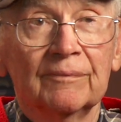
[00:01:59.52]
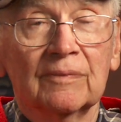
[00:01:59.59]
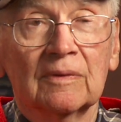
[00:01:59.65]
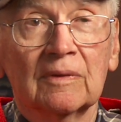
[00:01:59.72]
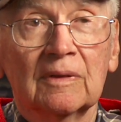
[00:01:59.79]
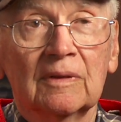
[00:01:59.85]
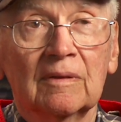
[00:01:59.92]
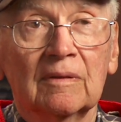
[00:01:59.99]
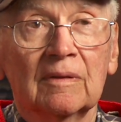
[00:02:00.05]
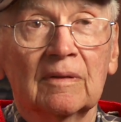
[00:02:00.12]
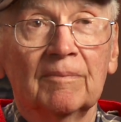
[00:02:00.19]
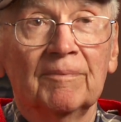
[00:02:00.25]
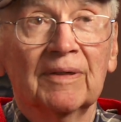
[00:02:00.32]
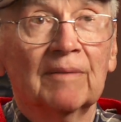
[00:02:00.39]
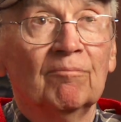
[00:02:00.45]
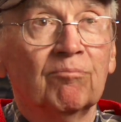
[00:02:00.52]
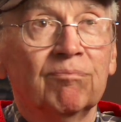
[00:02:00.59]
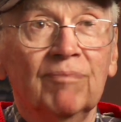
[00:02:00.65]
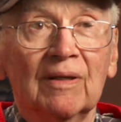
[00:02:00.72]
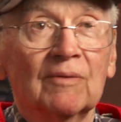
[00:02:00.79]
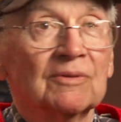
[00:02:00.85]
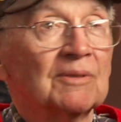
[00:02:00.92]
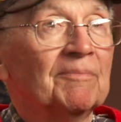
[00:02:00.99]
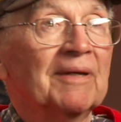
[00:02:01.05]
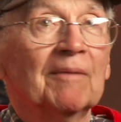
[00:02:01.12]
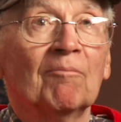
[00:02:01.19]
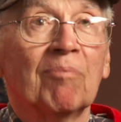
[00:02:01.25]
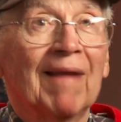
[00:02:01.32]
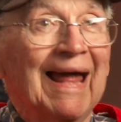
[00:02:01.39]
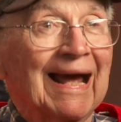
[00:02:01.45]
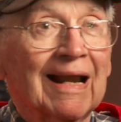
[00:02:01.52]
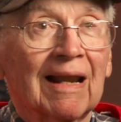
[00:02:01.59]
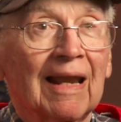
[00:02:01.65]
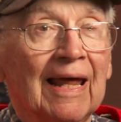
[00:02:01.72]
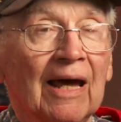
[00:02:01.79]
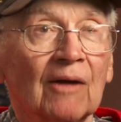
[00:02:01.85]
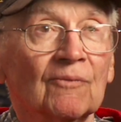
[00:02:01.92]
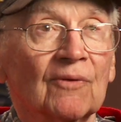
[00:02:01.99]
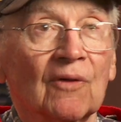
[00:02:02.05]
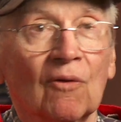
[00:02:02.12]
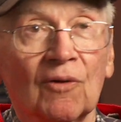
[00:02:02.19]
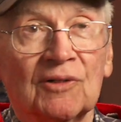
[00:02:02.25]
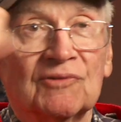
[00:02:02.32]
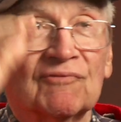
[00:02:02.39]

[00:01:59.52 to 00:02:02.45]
the big, it was a big black cloud with orange